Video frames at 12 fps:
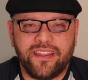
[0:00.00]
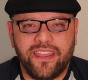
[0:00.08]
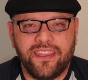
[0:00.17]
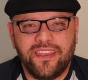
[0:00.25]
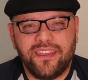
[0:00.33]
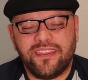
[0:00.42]

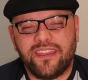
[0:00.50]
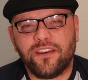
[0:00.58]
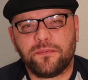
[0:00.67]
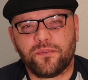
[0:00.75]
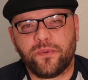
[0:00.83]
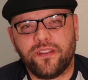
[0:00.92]
I it
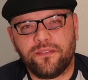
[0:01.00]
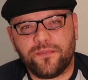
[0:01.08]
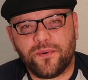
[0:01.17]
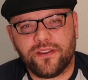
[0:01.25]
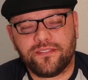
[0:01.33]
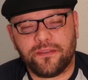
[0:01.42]
helped to
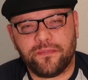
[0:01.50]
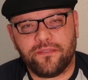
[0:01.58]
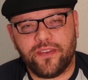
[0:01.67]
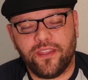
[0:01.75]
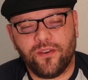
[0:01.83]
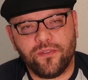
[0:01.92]
reinforce some of
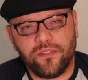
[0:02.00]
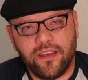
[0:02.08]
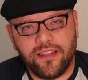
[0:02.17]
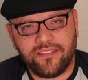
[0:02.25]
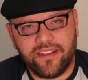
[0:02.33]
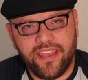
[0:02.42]
my own
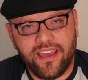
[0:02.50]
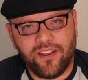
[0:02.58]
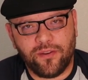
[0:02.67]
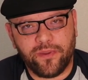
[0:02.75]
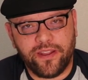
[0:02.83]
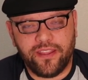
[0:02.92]
thoughts that I had
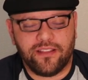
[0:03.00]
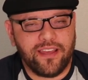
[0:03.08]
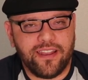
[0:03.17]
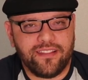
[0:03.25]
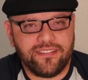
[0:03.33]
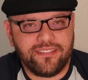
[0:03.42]
already. A
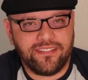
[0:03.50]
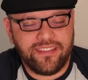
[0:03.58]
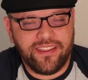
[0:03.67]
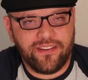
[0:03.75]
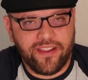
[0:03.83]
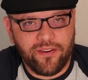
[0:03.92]
lot of this
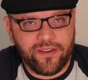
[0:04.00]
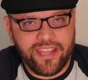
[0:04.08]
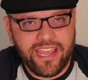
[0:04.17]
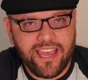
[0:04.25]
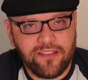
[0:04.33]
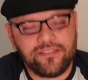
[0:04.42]
gear I already
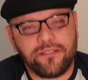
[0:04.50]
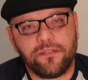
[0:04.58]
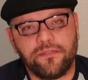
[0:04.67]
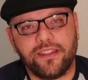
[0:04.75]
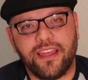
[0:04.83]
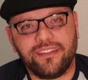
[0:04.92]
have, some
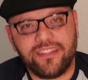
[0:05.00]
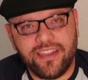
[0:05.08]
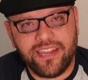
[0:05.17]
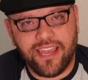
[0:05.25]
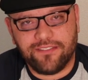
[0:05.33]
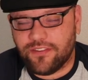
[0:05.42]
of it I
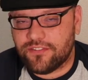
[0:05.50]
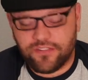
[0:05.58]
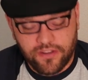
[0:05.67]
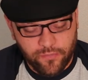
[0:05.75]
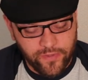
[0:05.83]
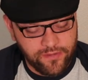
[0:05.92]
didn't have. So I'm
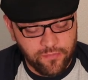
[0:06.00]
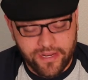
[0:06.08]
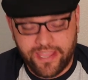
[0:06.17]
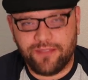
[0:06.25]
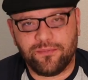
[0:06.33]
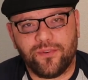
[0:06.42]
just going to read
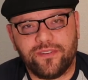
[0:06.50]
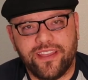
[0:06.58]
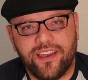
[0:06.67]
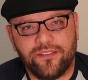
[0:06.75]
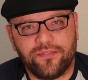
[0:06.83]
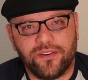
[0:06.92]
what I wrote
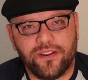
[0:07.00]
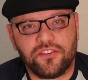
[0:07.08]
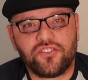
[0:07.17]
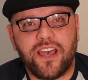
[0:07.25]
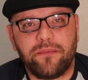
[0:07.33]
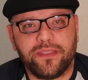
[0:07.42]
down for a
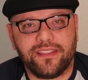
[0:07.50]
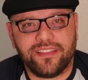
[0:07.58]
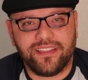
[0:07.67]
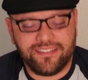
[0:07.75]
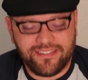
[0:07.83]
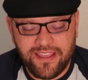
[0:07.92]
shopping
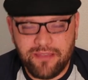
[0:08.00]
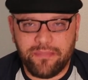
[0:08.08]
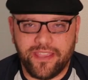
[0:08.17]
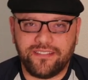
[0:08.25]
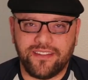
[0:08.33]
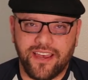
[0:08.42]
list
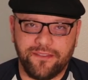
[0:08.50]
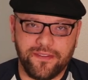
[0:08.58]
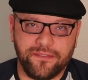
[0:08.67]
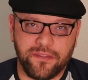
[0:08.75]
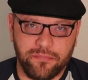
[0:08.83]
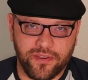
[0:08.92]
based off
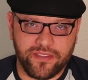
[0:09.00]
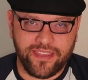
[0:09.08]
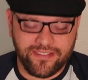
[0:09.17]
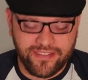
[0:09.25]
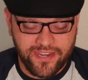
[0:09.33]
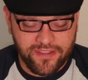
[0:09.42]
of the book
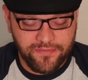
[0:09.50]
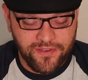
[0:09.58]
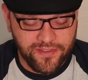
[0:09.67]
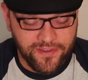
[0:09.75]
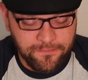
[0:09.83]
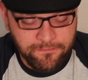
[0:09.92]
Cascadia
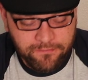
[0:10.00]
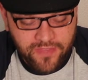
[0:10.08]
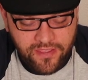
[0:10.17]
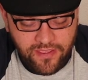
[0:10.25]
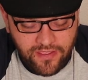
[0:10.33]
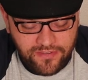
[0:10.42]
Fallen.
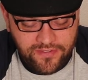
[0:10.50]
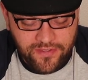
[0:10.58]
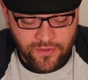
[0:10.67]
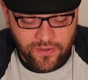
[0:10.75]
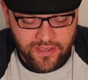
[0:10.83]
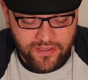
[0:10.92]

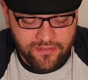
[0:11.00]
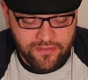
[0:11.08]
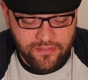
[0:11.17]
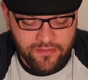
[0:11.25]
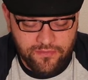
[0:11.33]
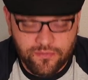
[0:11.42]
So uh,
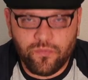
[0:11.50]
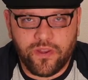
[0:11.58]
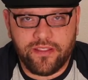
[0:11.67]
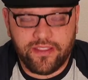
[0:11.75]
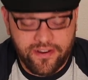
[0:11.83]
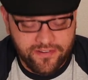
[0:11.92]

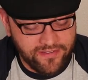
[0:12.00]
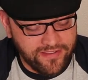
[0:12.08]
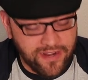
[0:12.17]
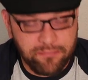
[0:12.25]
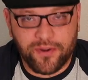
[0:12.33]
one of the characters had a